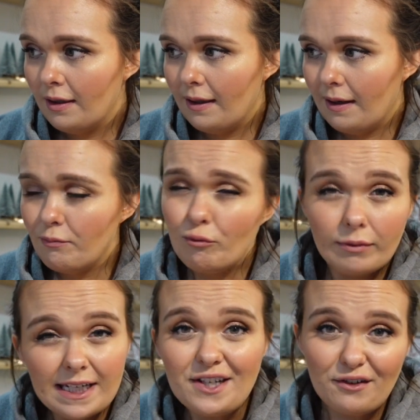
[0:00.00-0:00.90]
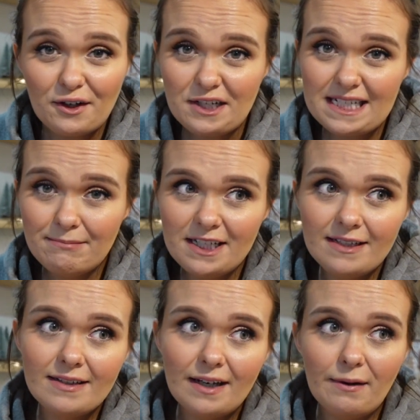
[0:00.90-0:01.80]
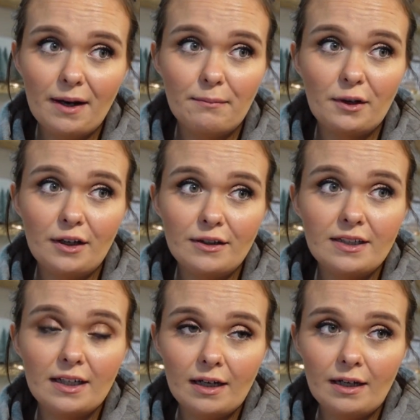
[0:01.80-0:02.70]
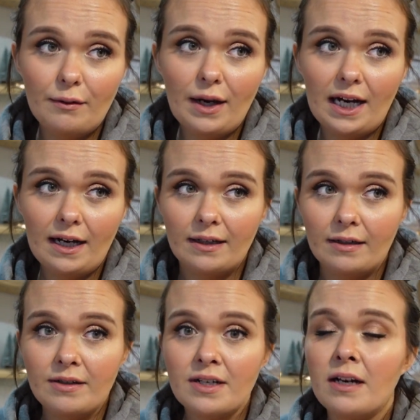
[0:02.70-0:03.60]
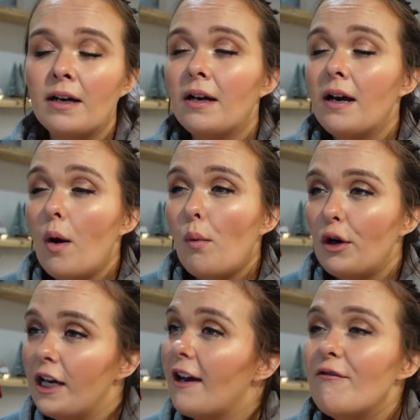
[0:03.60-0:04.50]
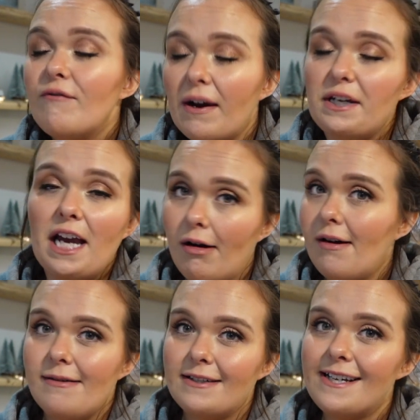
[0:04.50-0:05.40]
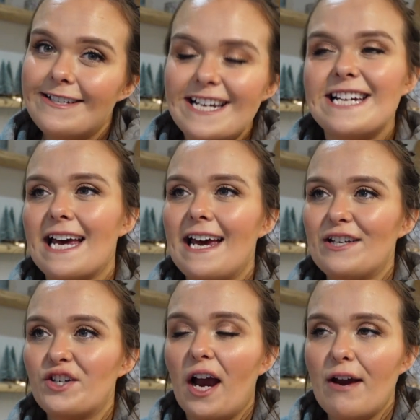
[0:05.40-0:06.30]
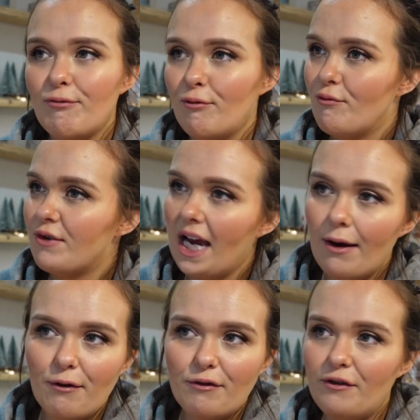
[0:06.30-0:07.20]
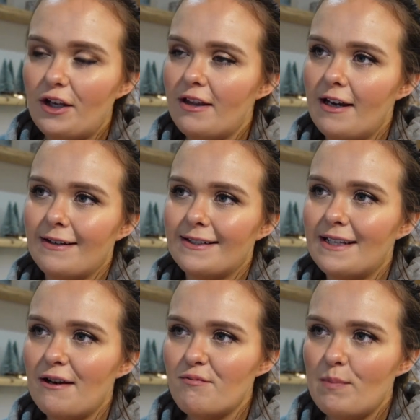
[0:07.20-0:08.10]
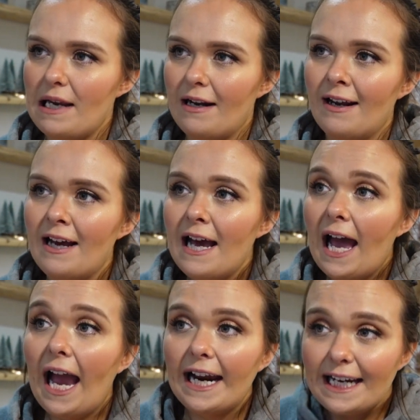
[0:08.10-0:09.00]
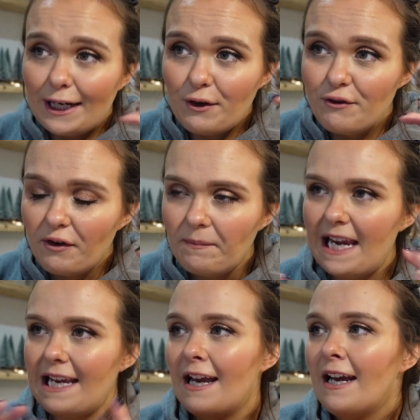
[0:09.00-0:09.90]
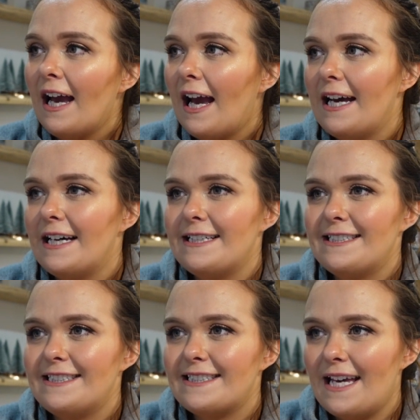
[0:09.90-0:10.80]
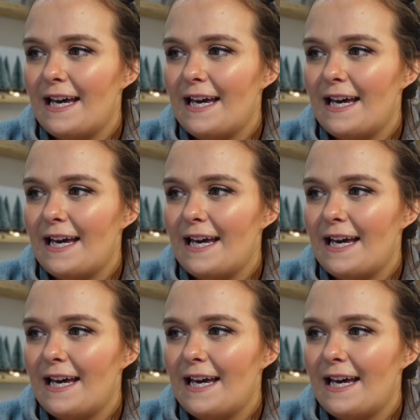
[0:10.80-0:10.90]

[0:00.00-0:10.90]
I'm ready for Christmas. So I'm going to go and work very hard today, try and tie off a few things that have been hanging over me, and